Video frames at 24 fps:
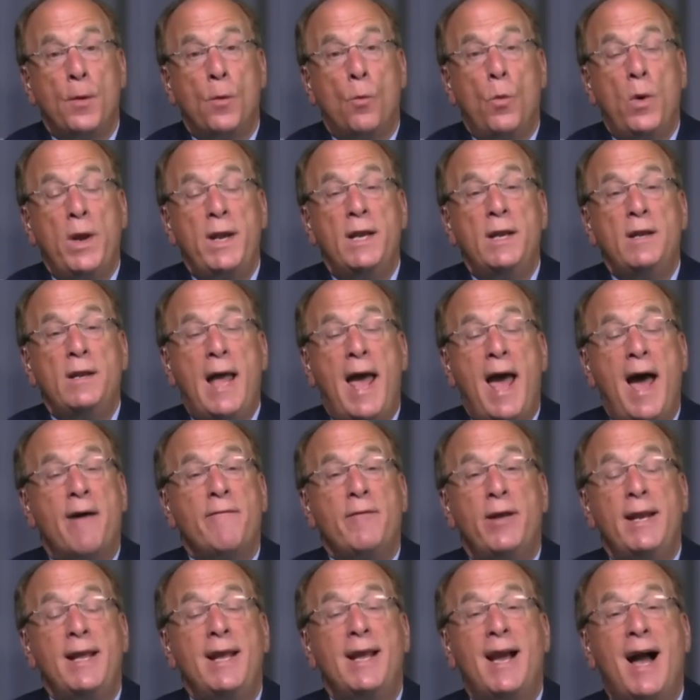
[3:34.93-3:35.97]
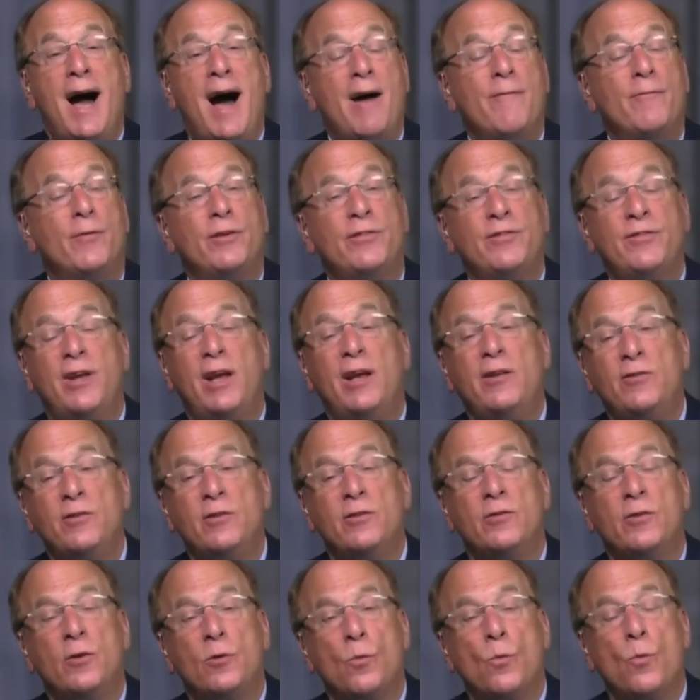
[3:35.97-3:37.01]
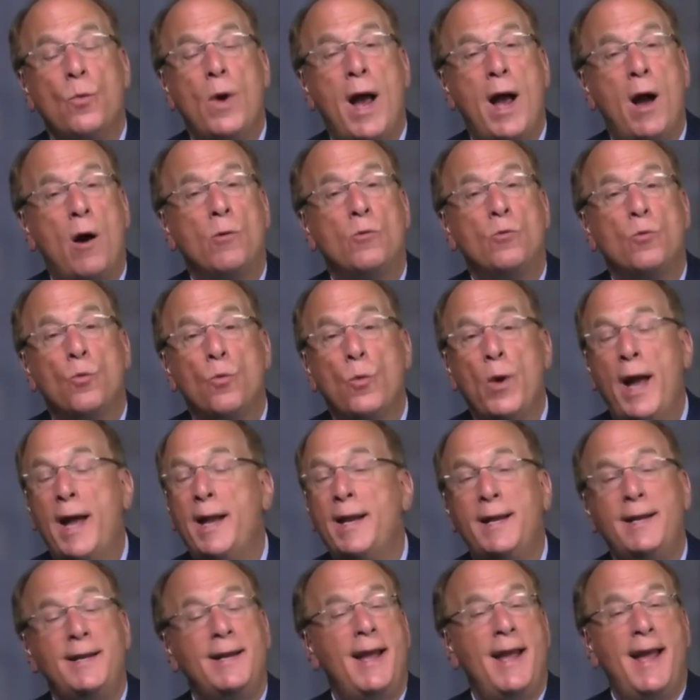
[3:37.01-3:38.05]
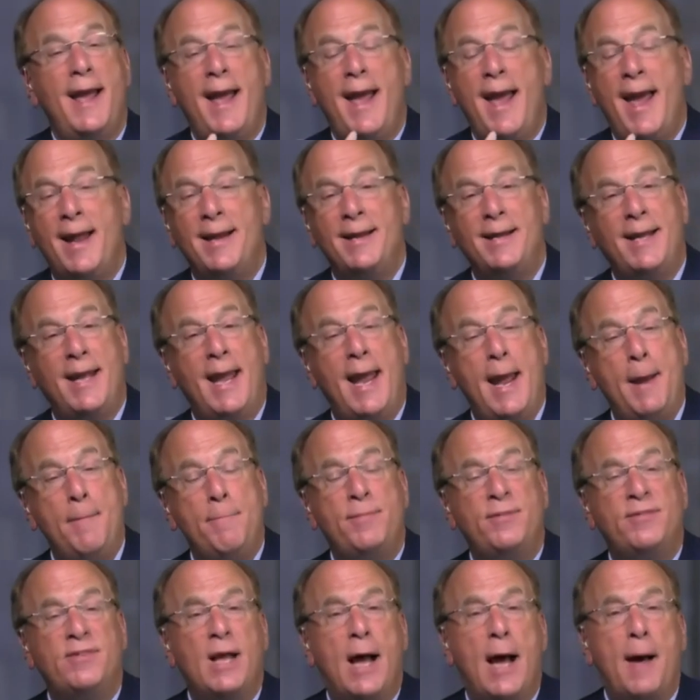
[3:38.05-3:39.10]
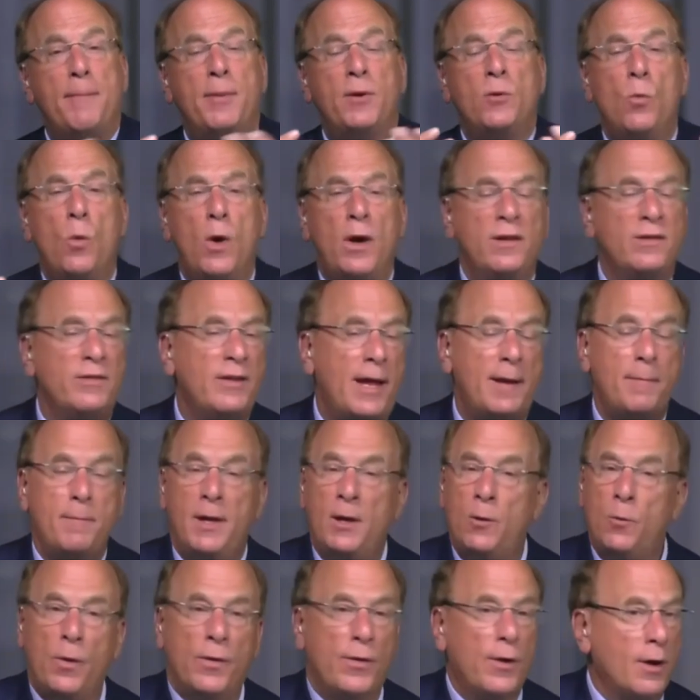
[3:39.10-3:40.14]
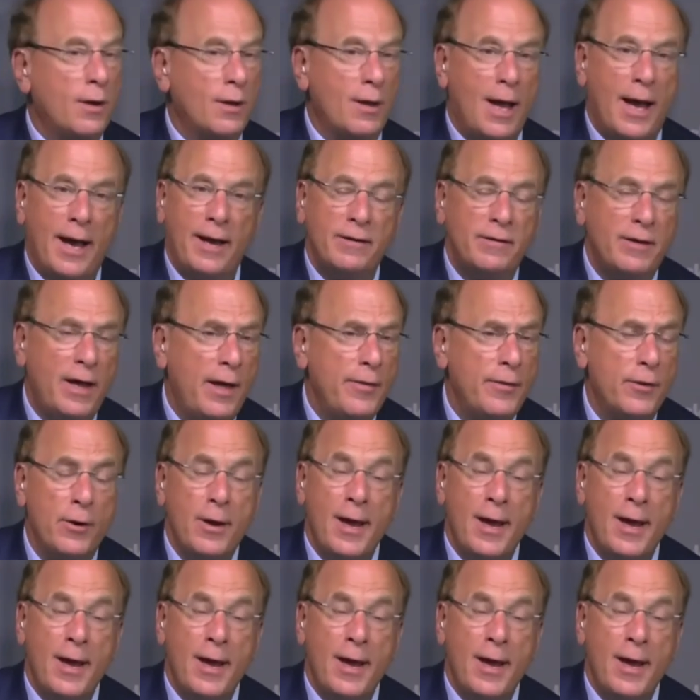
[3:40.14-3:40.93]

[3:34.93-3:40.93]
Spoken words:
We didn't have any conversations around Reddit and GameStop and what does that mean with our clients either.